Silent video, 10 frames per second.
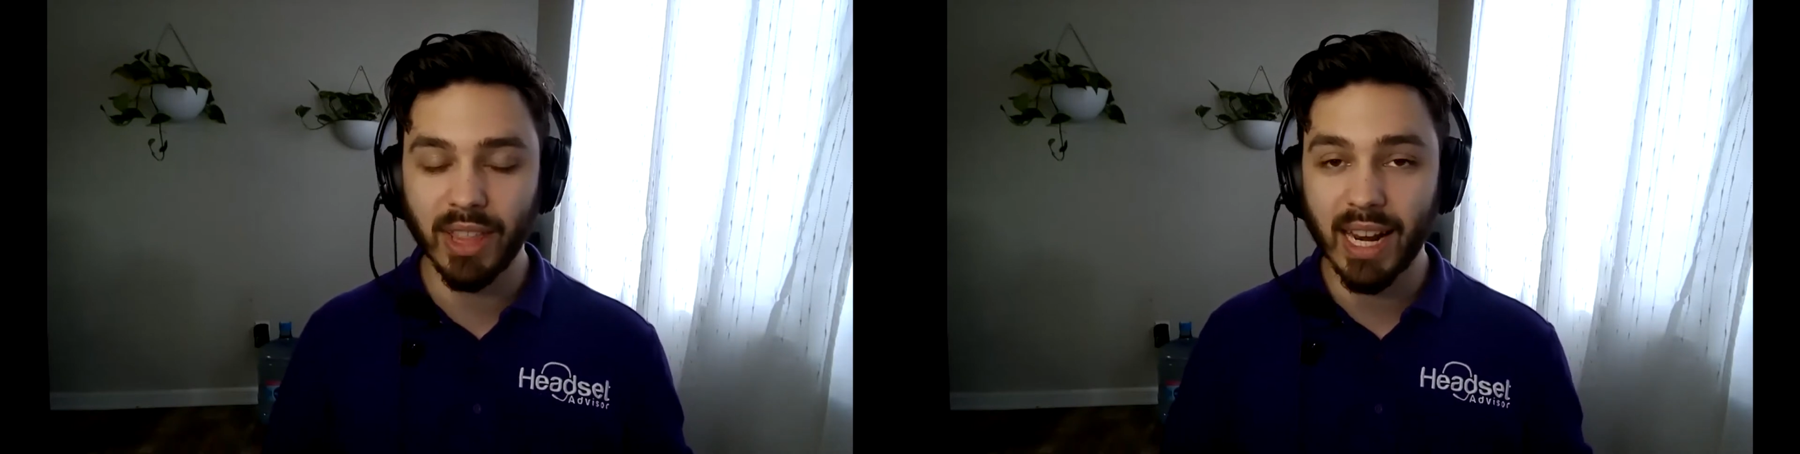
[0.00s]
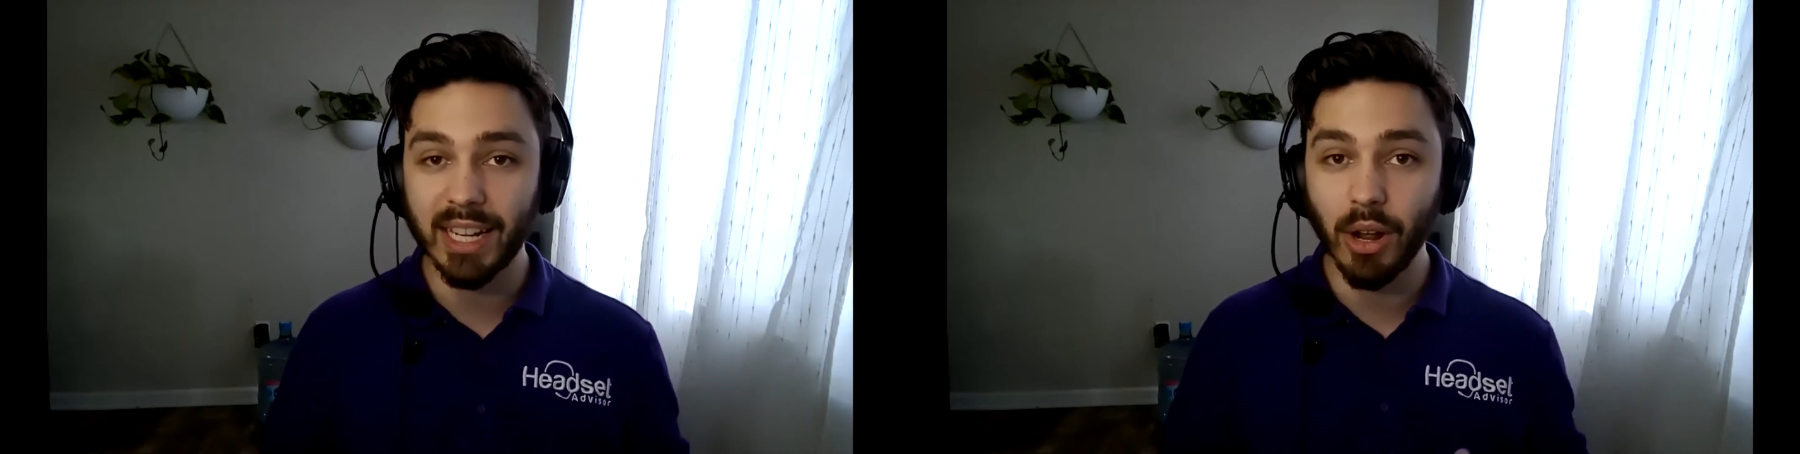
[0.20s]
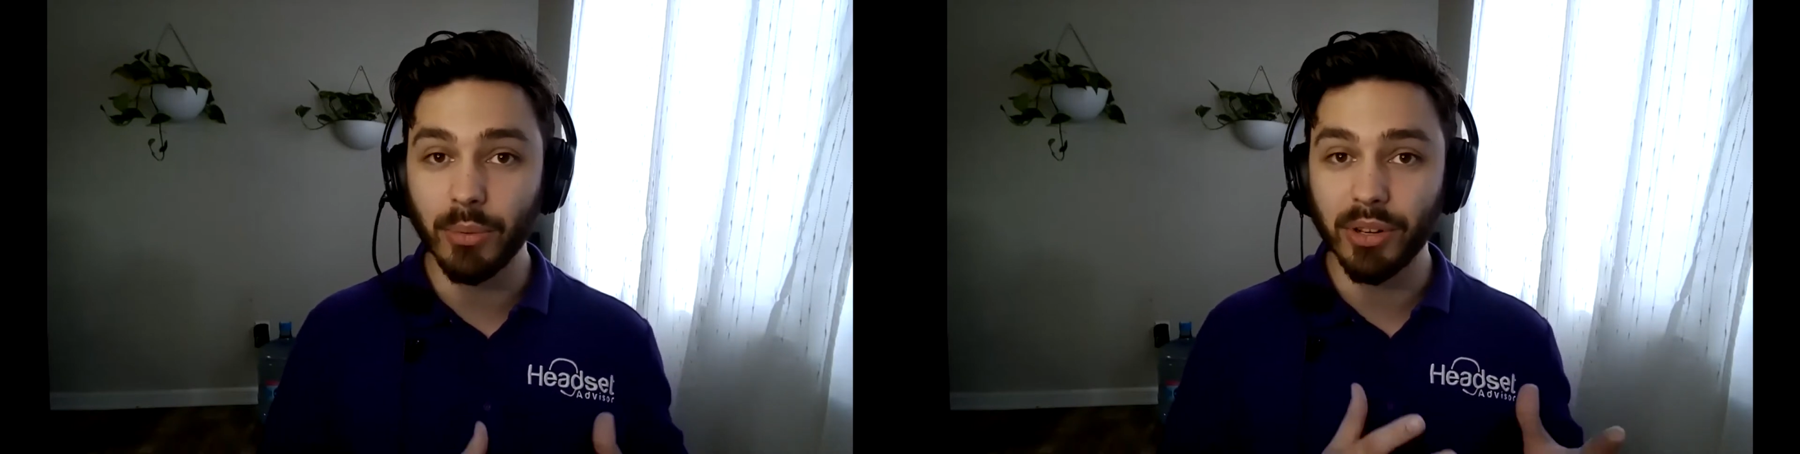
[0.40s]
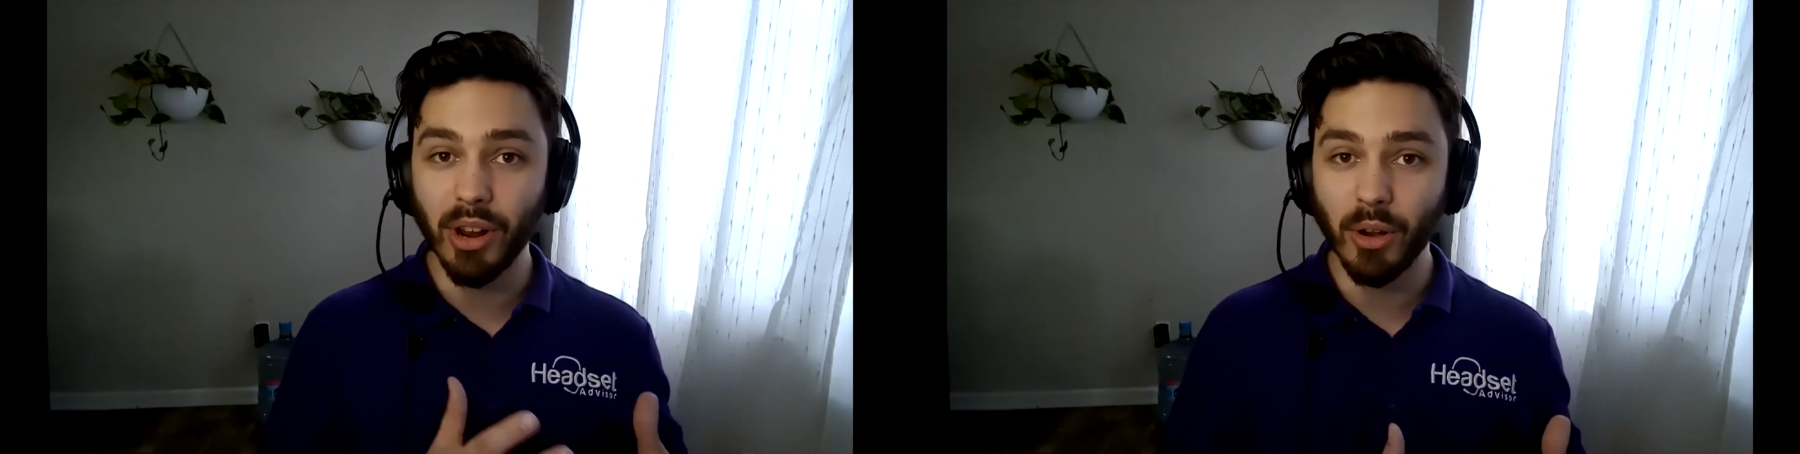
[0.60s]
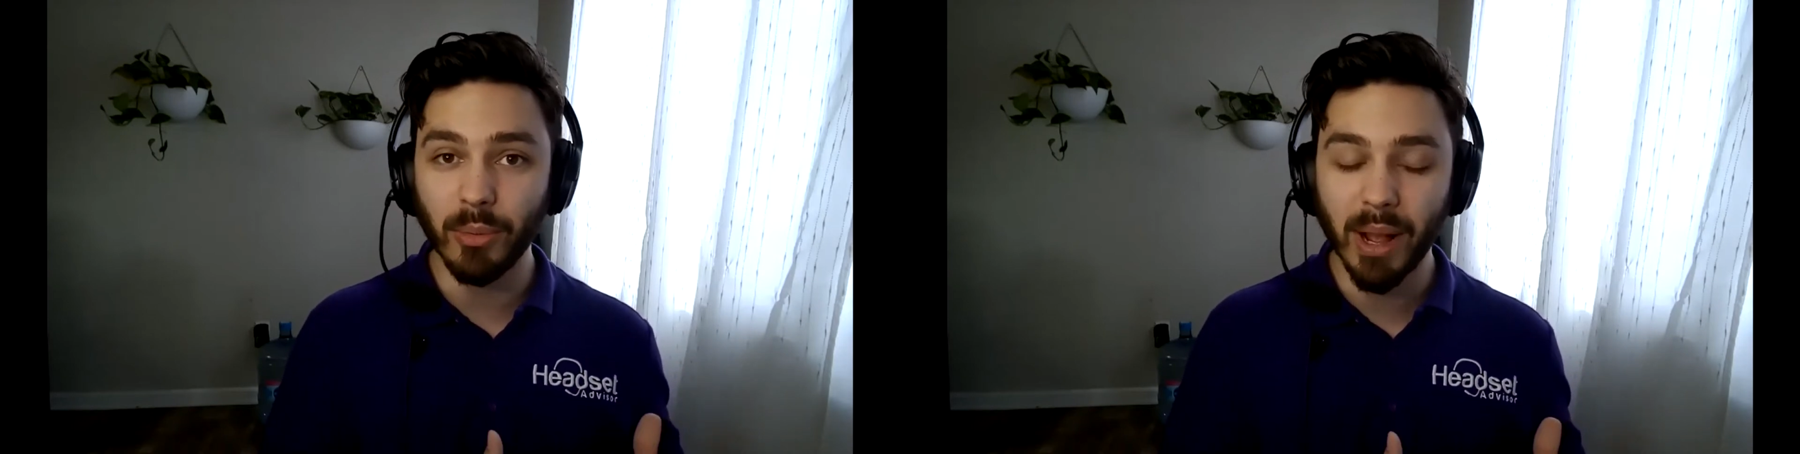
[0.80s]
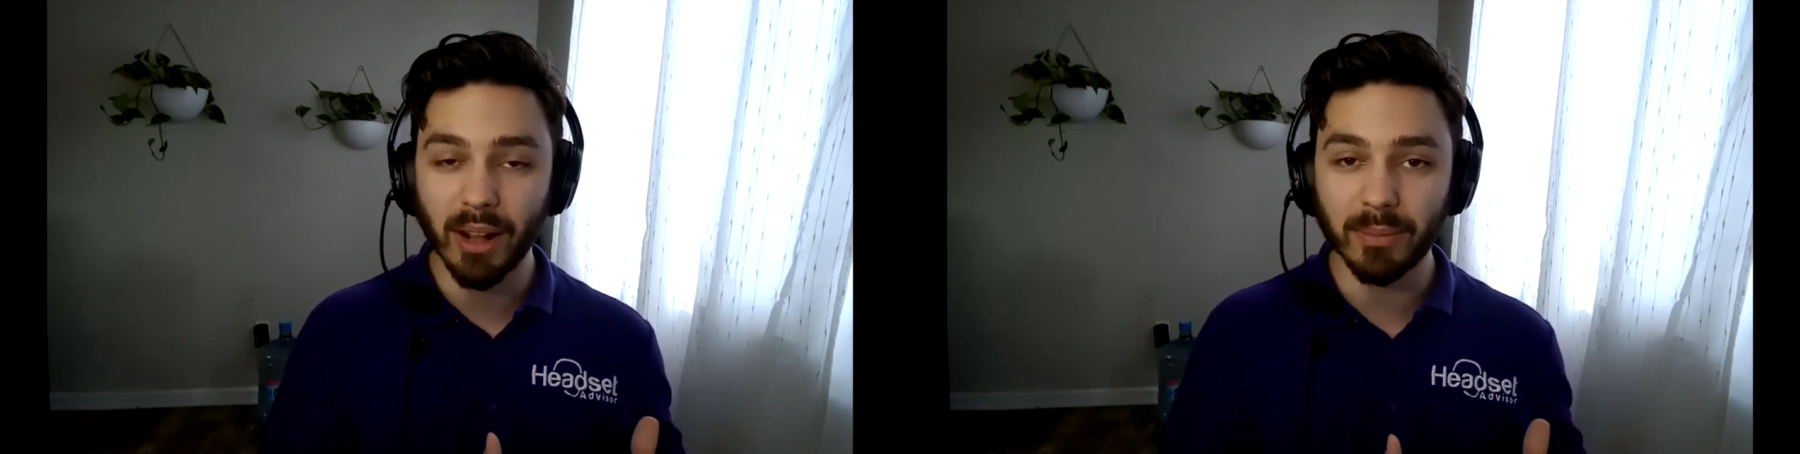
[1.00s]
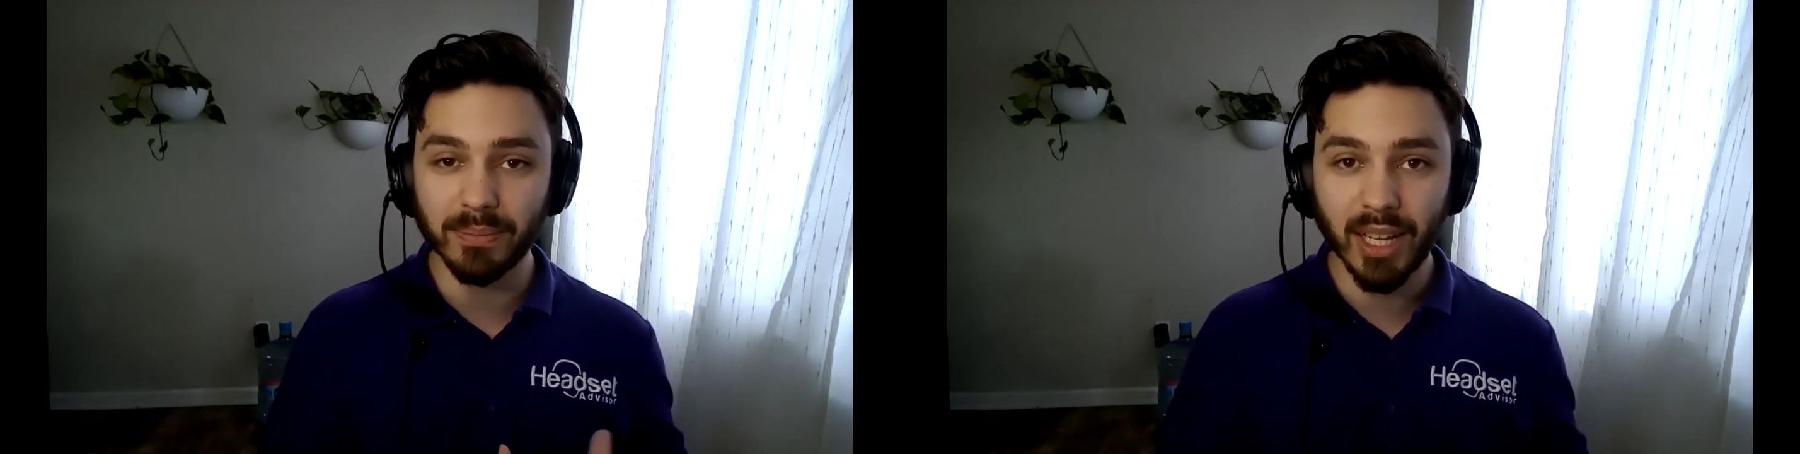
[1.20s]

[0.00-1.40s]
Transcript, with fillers: that I don't know about.